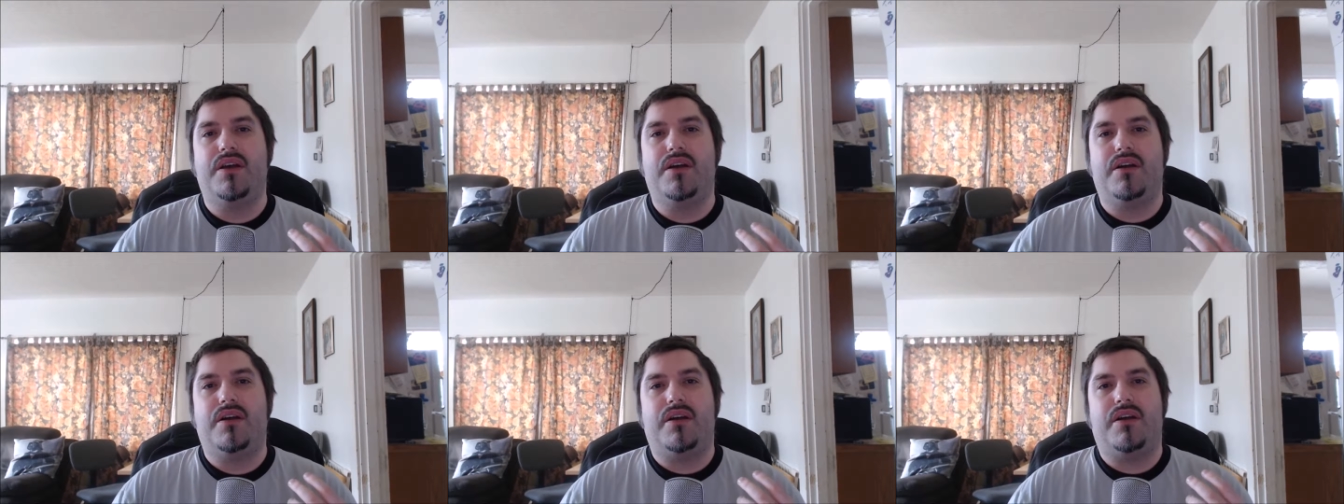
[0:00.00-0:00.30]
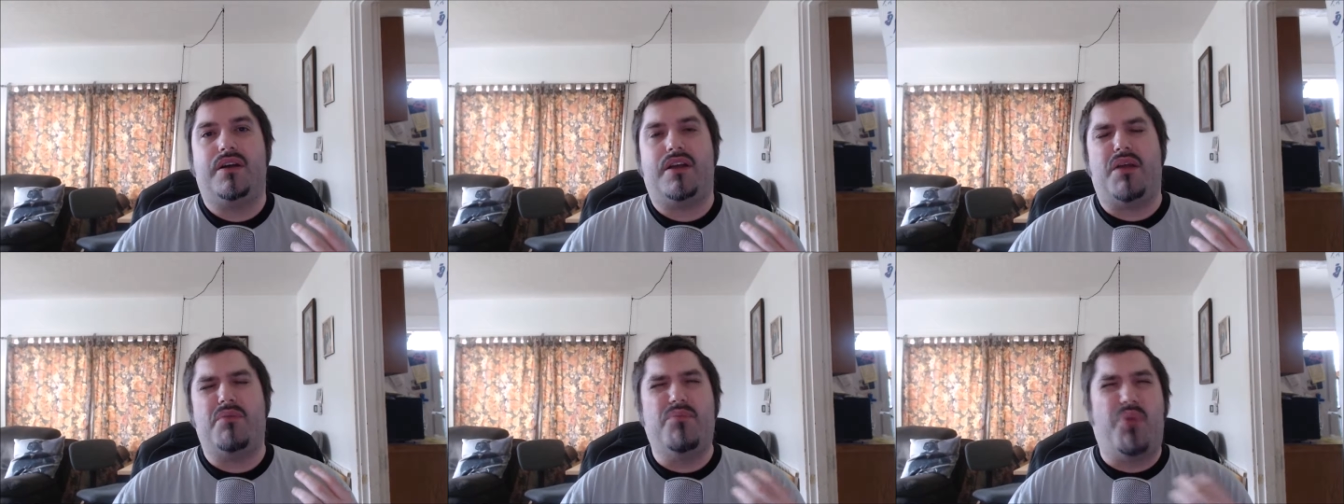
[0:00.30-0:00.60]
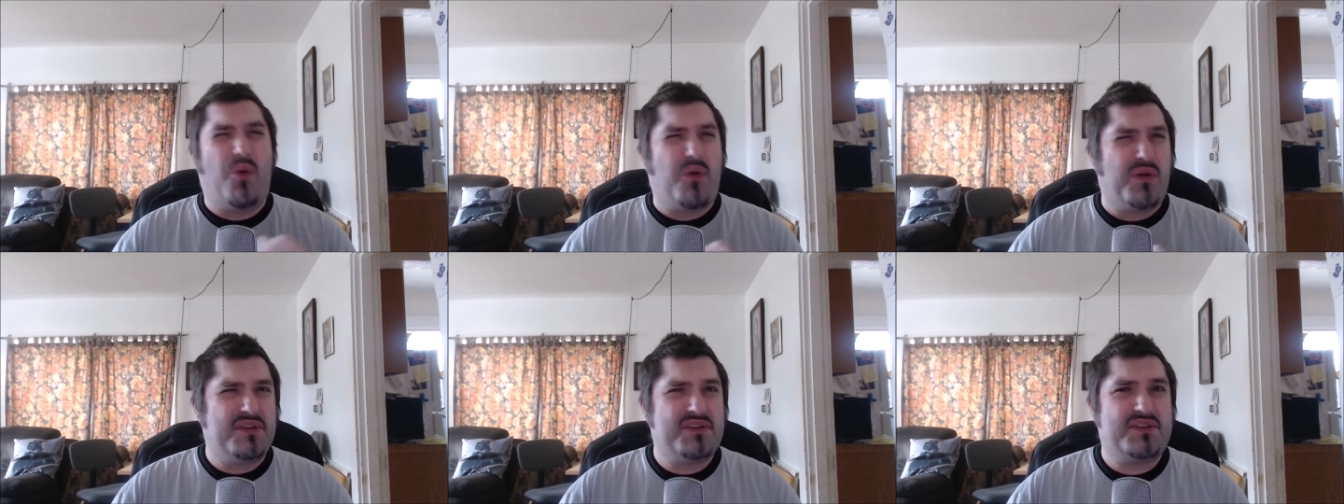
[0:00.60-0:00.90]

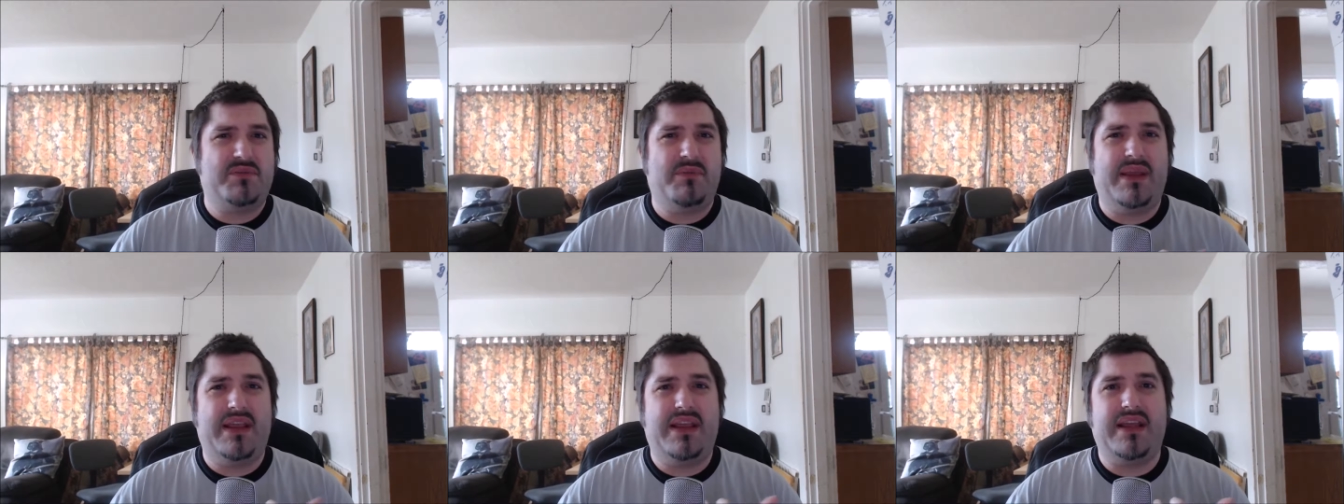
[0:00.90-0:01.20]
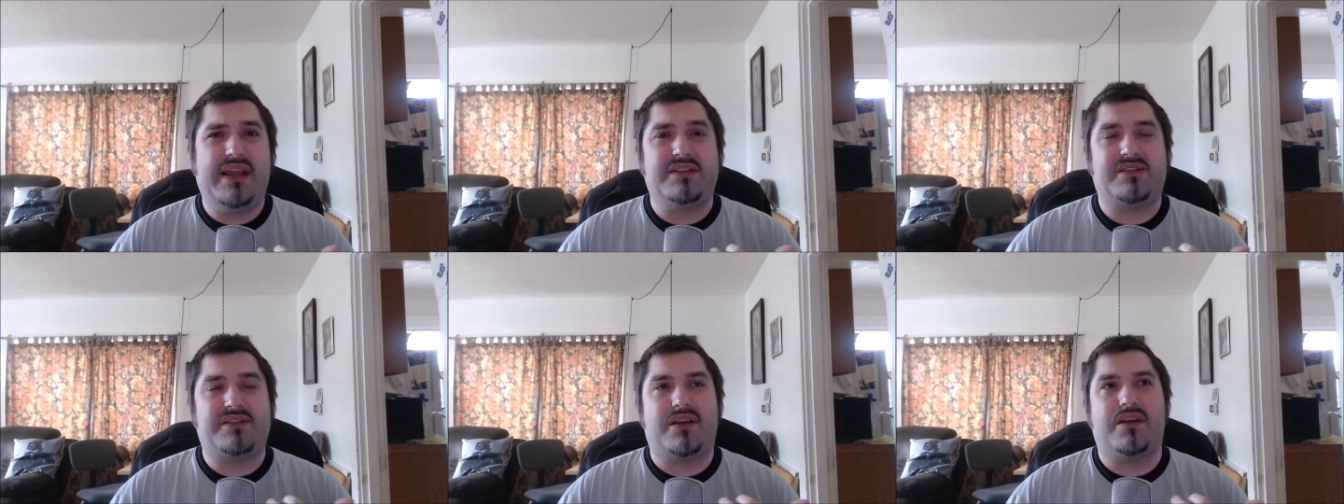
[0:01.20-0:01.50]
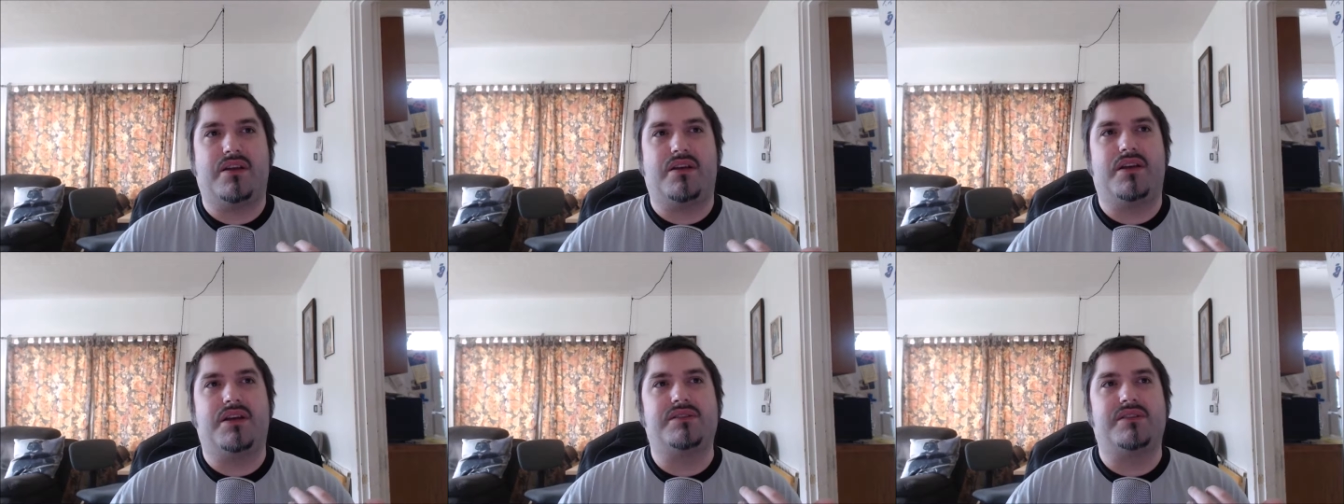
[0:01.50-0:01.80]
important to me. It's
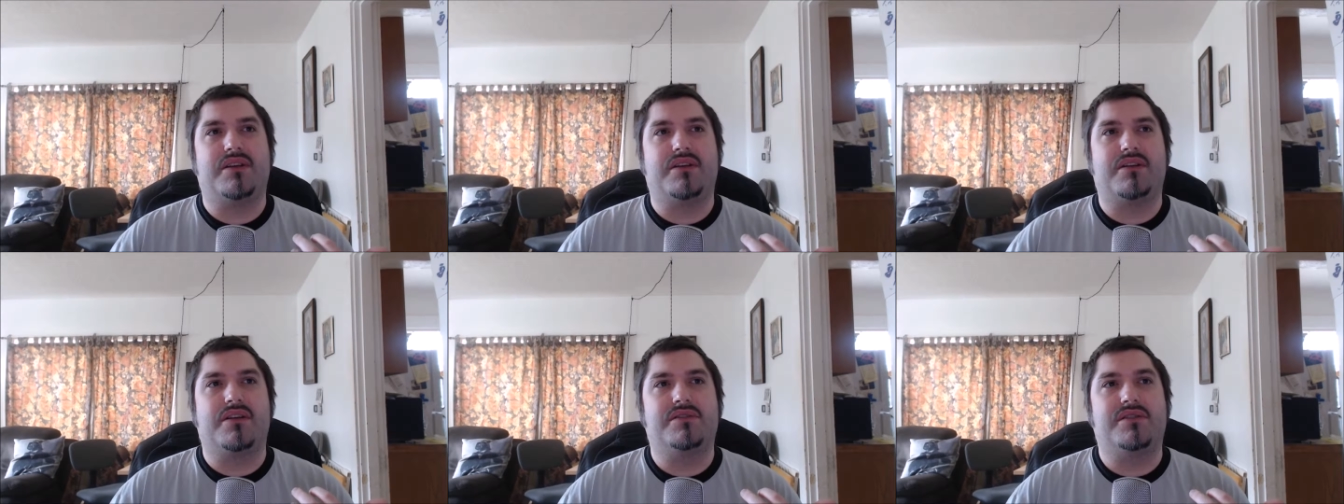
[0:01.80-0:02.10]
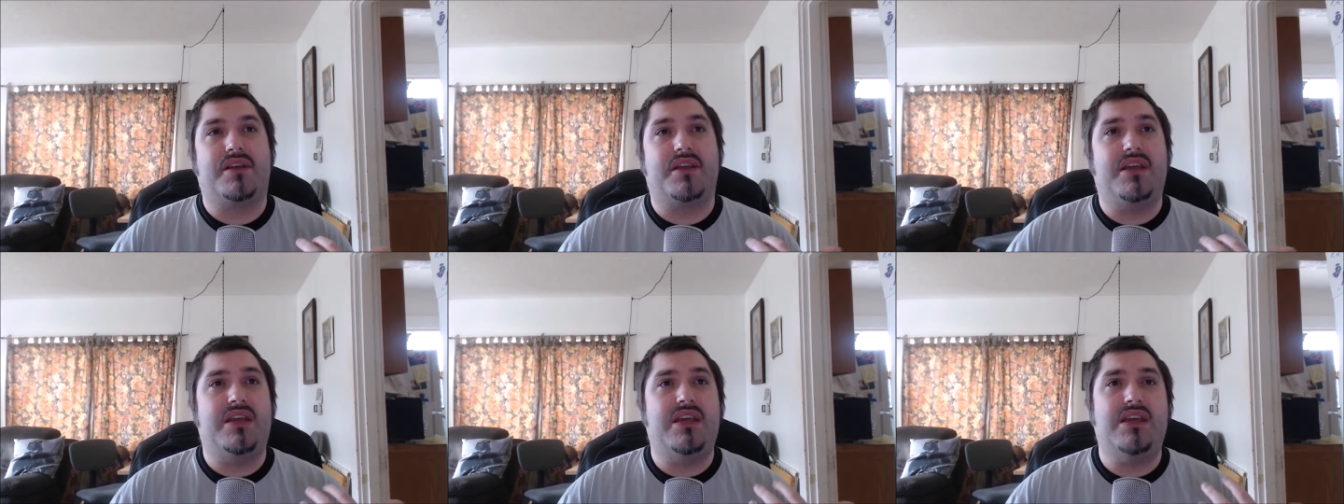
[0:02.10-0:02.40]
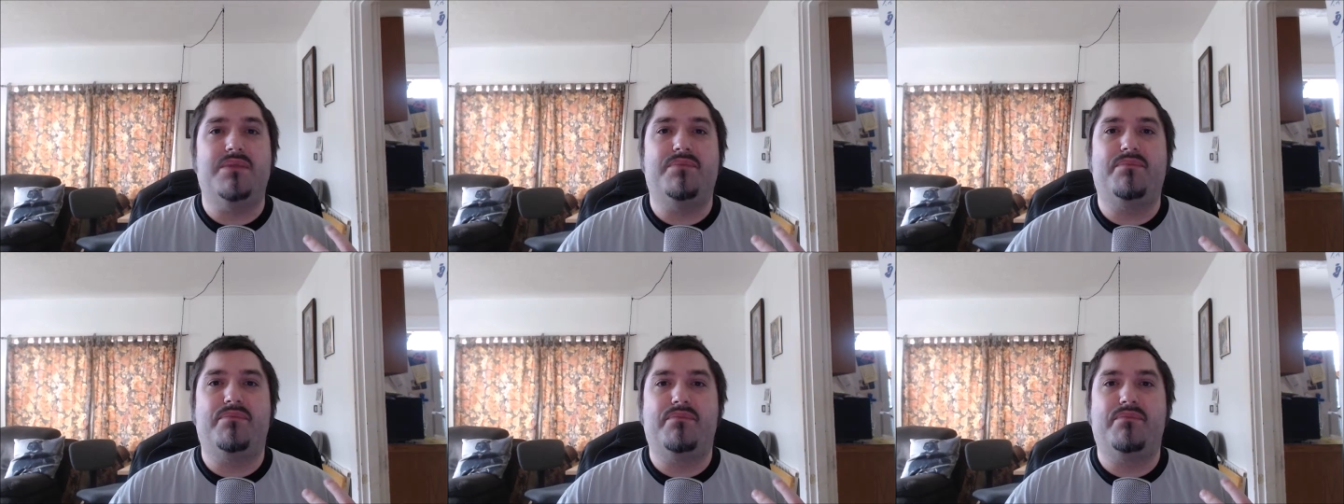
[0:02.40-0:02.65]
a key